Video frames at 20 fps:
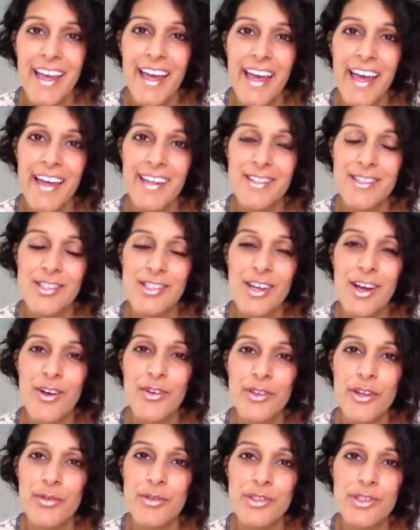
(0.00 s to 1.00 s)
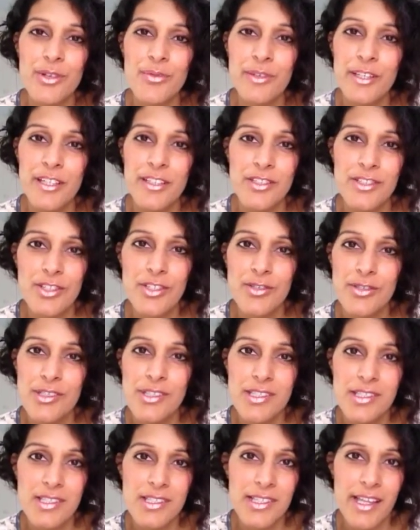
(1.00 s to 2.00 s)
And so there were so many excuses
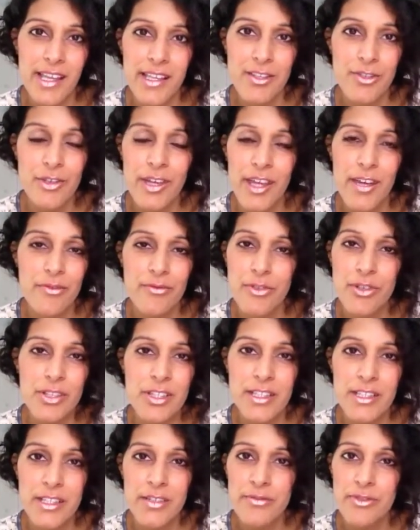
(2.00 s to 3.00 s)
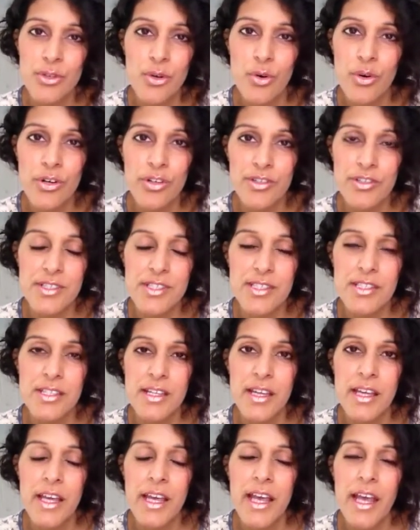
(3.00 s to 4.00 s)
to say you can't fully live yours.
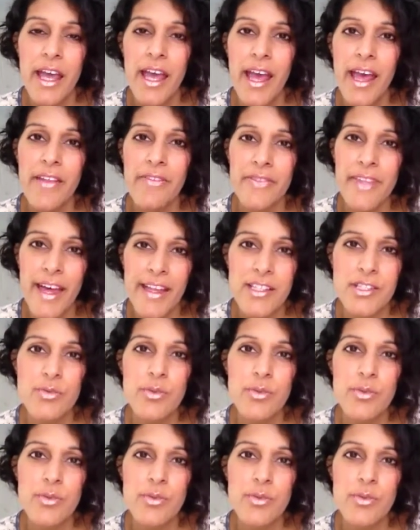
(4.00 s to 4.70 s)
And that's